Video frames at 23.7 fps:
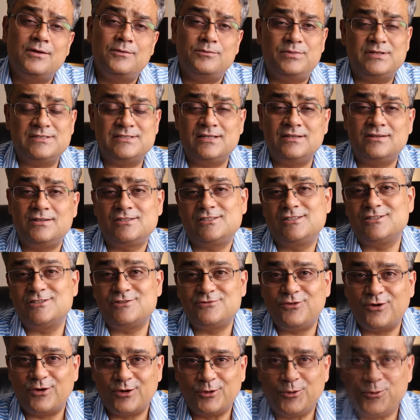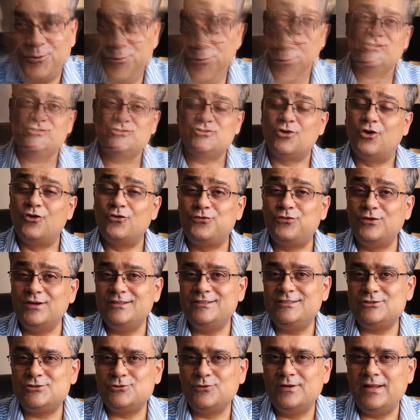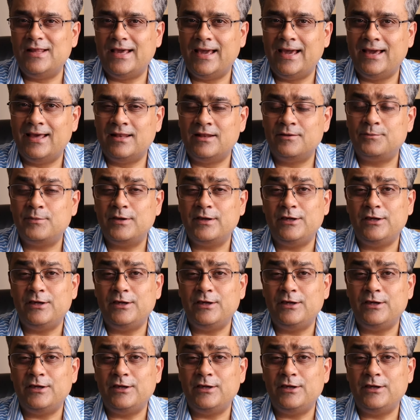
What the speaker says: presentations for you. So hopefully this will help.